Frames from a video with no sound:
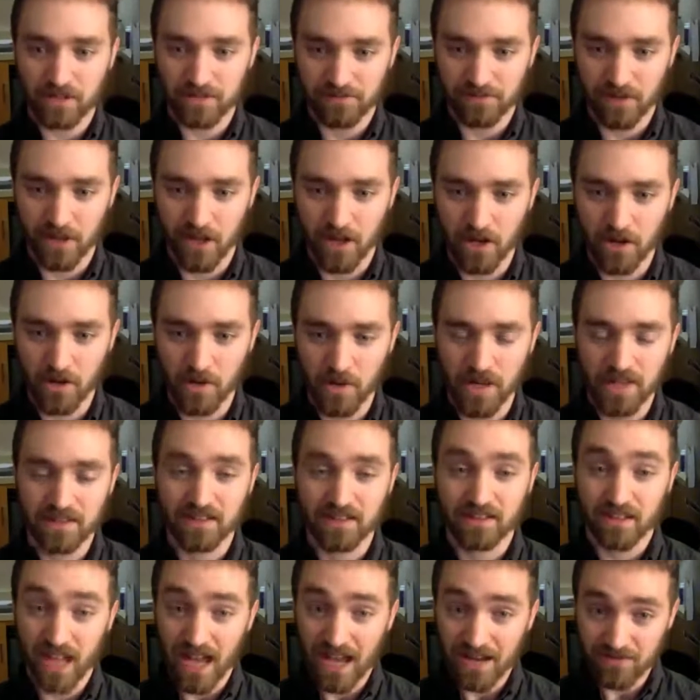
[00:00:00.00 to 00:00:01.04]
flow and the
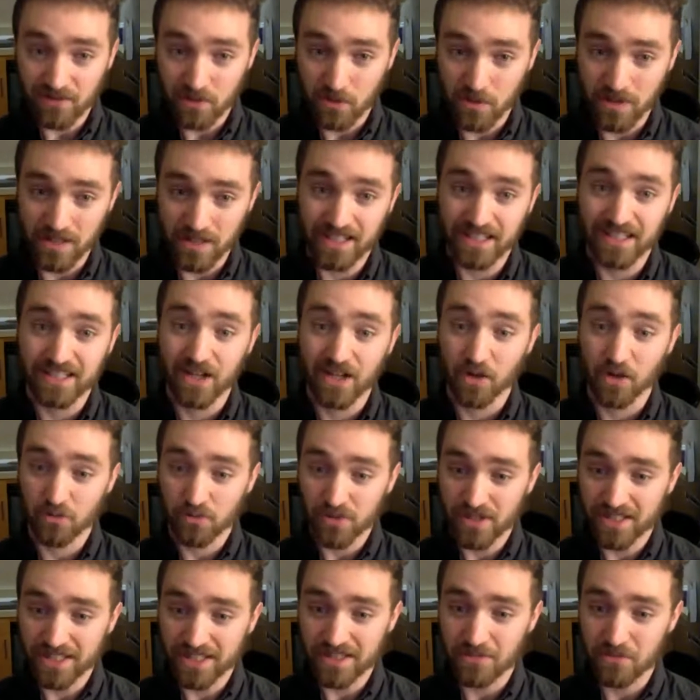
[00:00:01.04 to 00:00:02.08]
live tweaking are
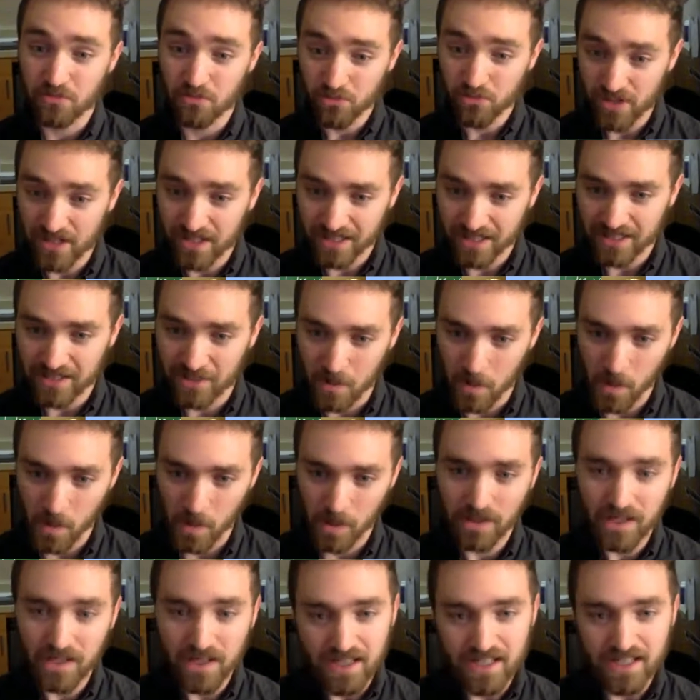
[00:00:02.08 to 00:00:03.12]
really, really cool.